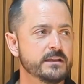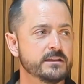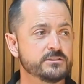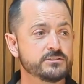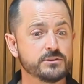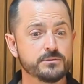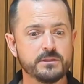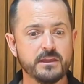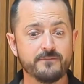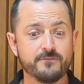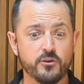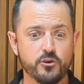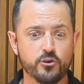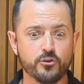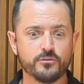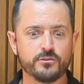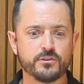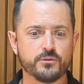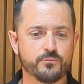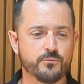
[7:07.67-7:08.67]
And so they've
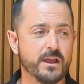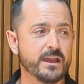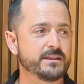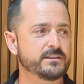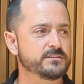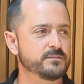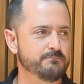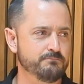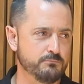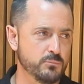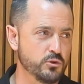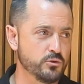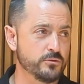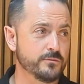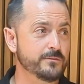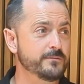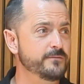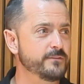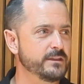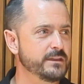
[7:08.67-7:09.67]
earned the right to
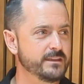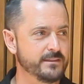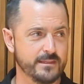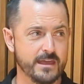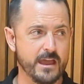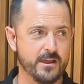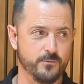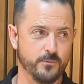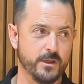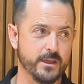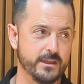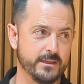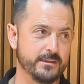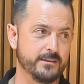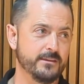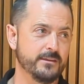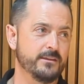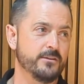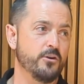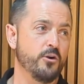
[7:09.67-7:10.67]
move in that
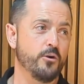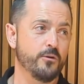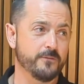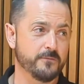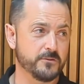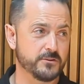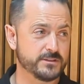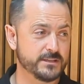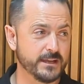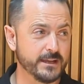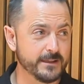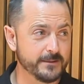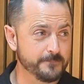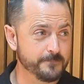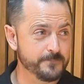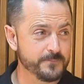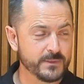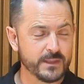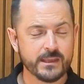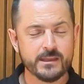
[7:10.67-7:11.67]
way over
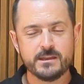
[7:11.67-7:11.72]
time.